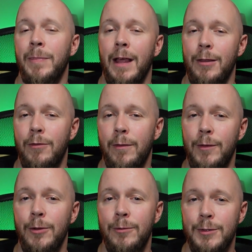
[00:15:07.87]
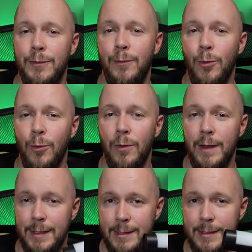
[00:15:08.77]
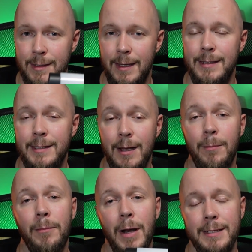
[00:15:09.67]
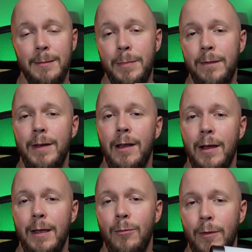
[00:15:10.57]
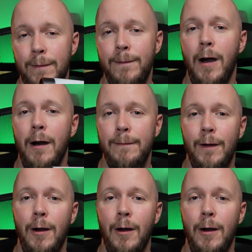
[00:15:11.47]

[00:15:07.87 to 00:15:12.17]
Now the reviews for this Sunblesa Bivvy Light were far